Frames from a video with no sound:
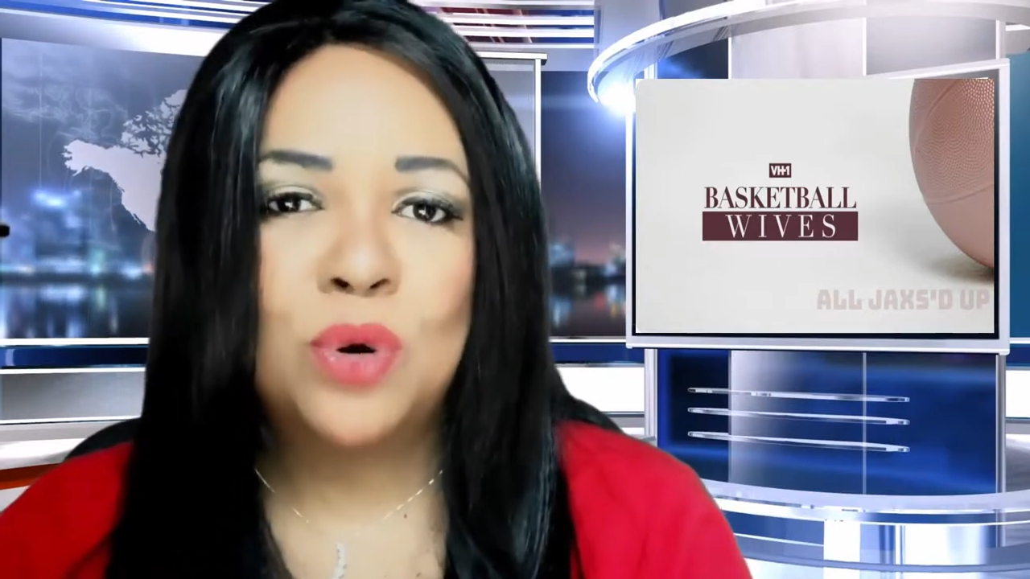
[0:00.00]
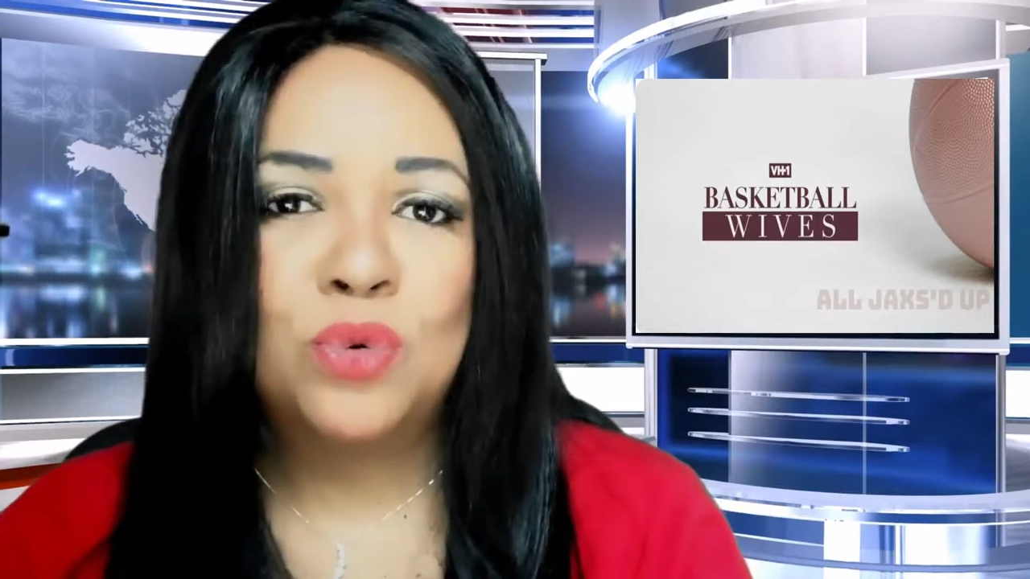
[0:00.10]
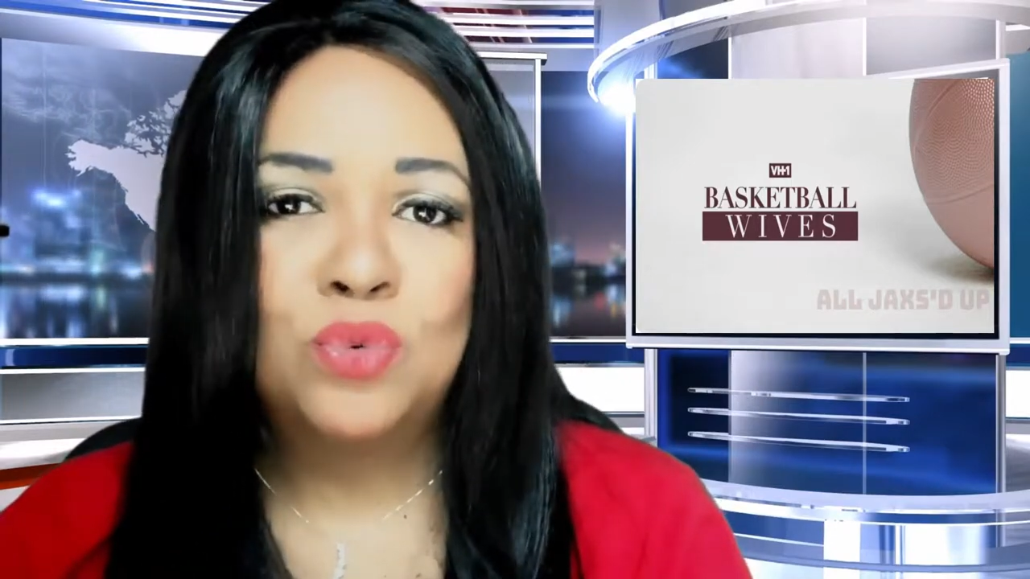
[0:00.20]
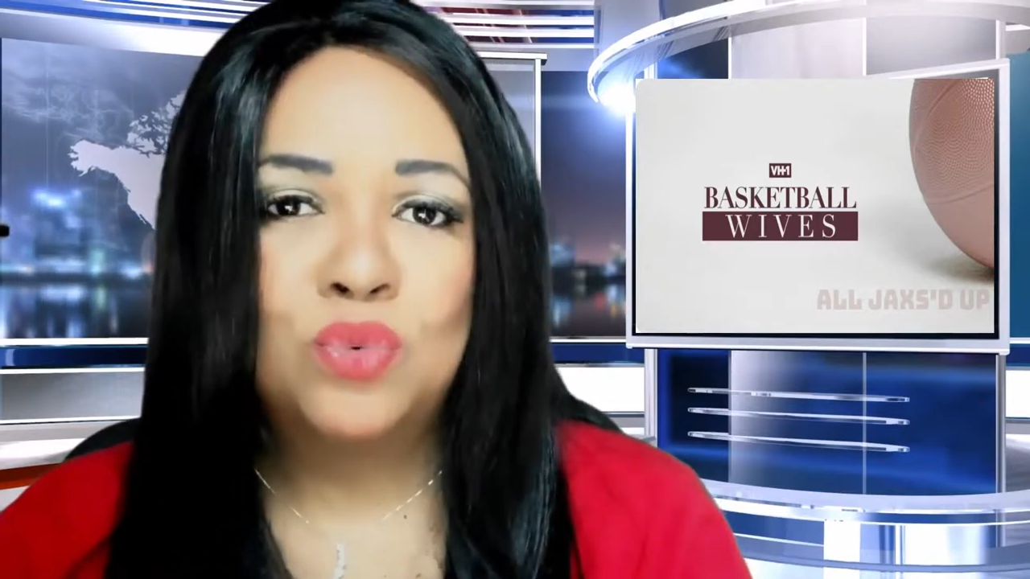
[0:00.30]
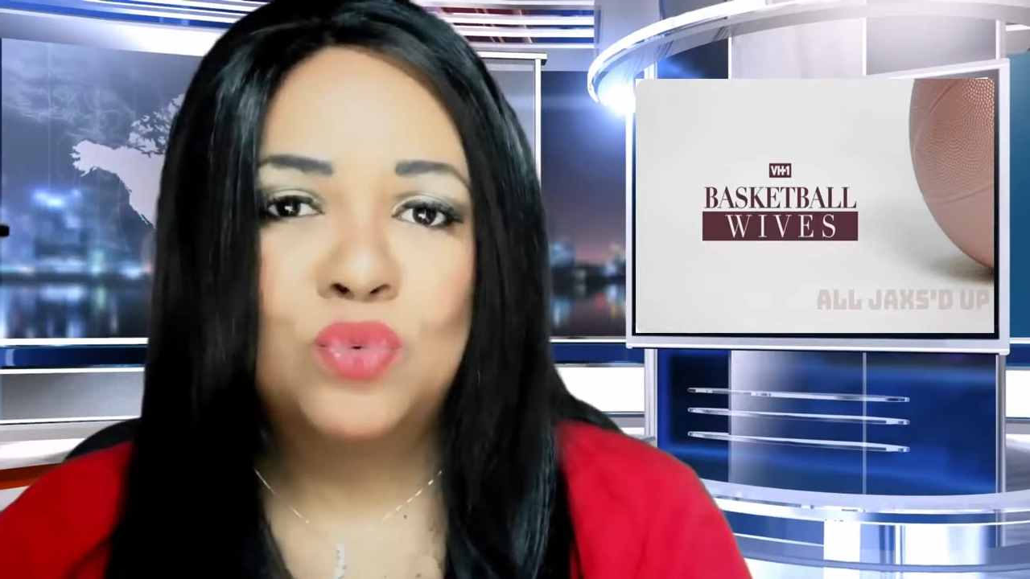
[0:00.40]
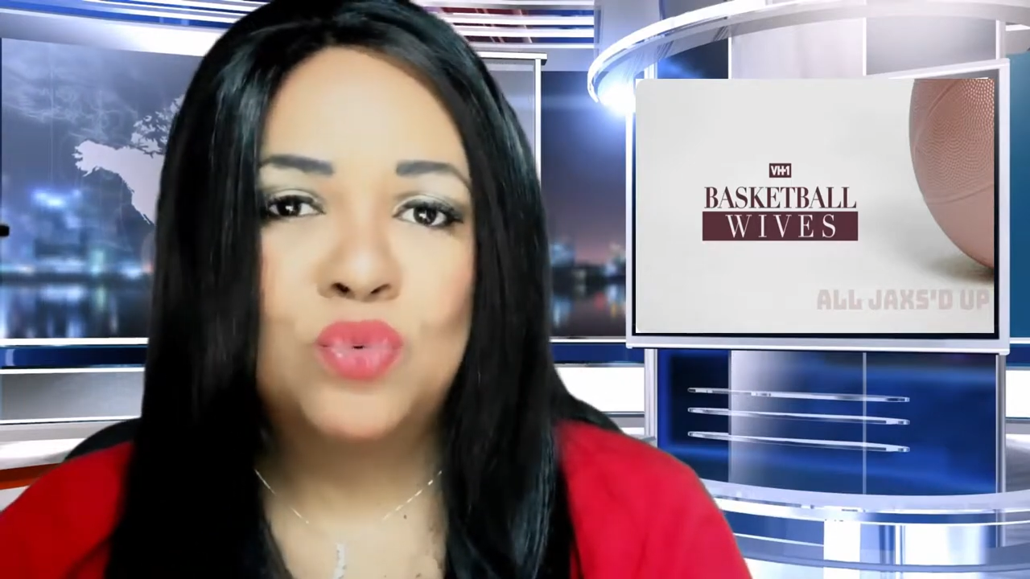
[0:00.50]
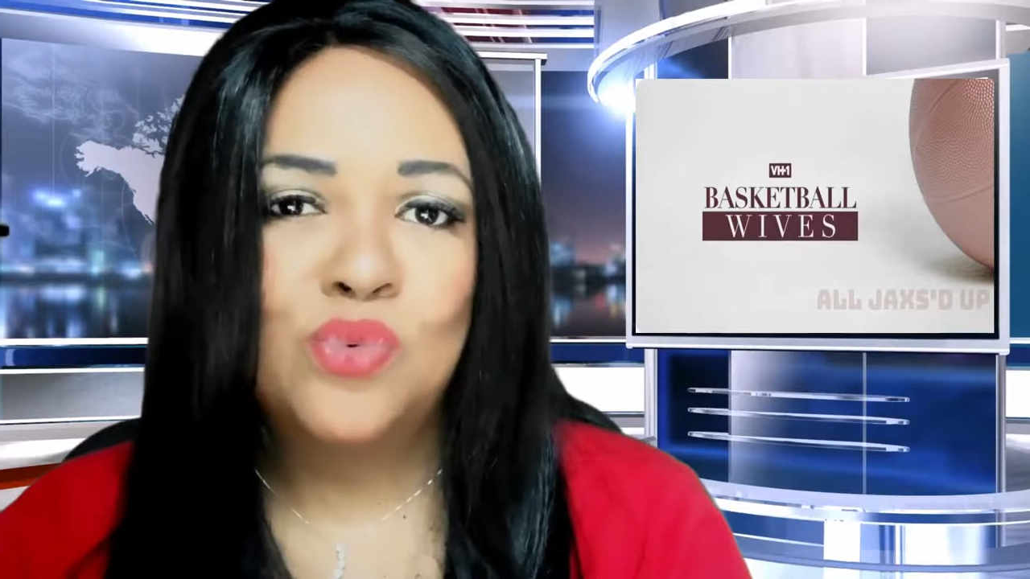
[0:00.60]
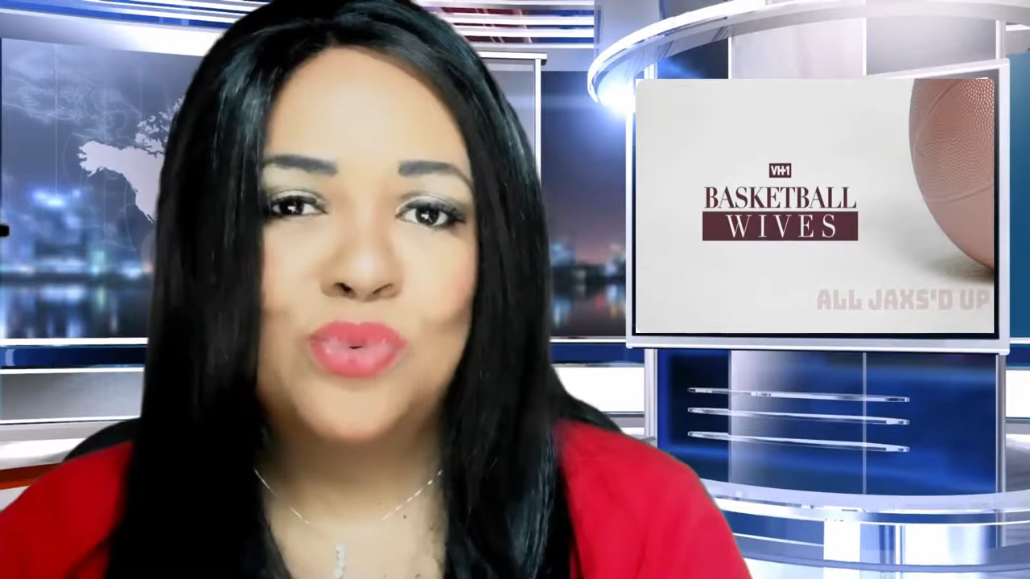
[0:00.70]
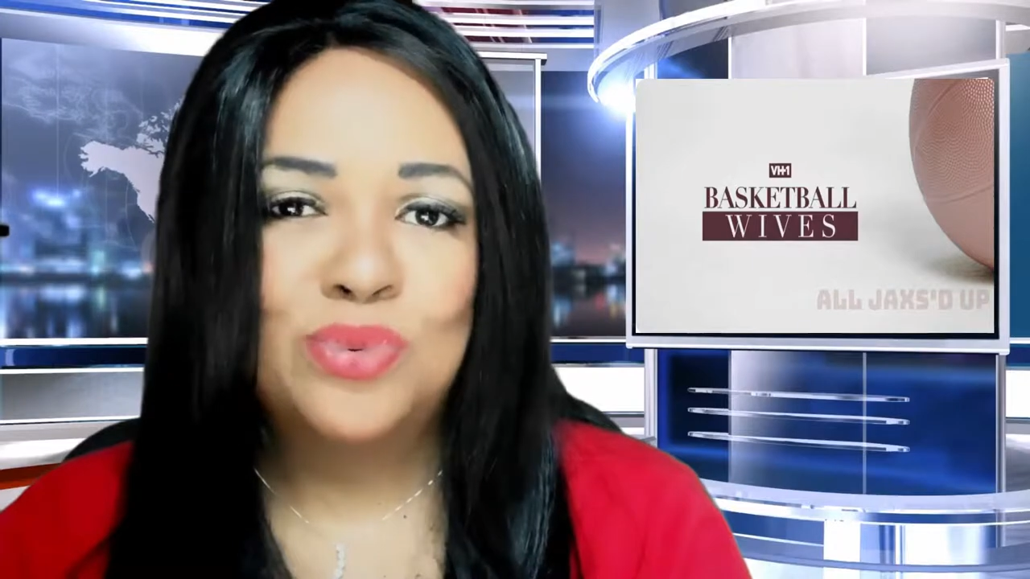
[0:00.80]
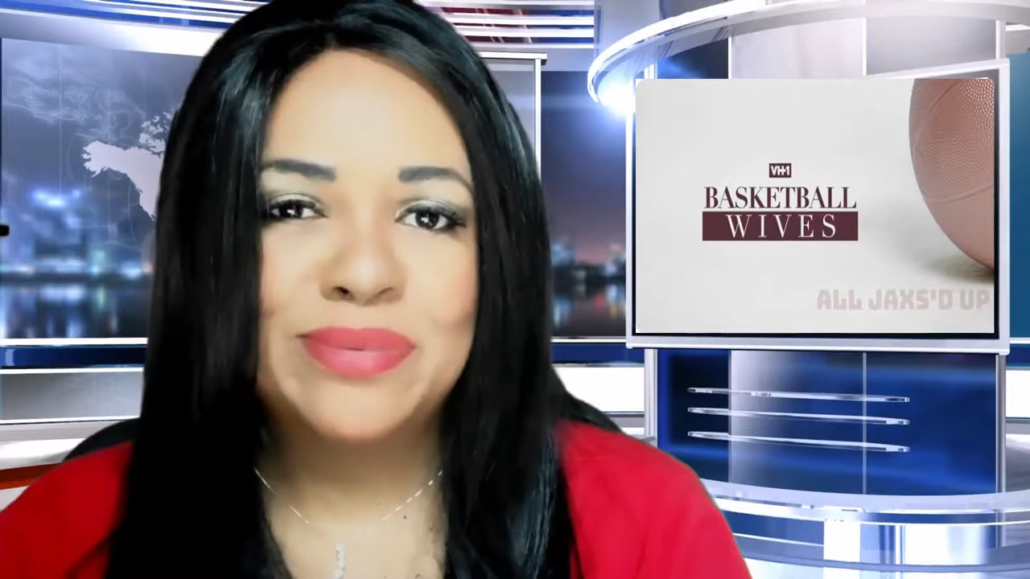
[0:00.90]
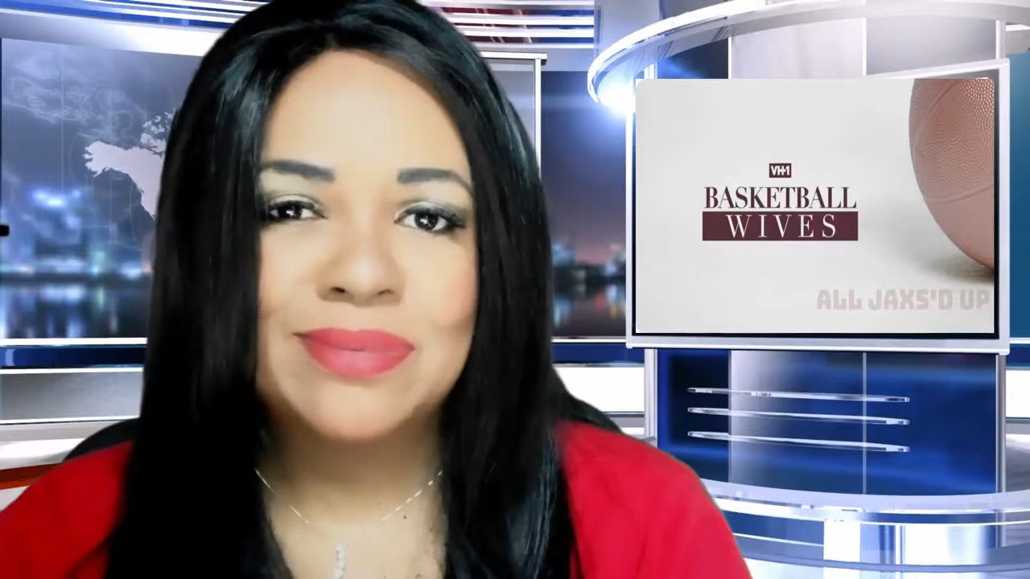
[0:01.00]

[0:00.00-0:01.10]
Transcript: Ooh.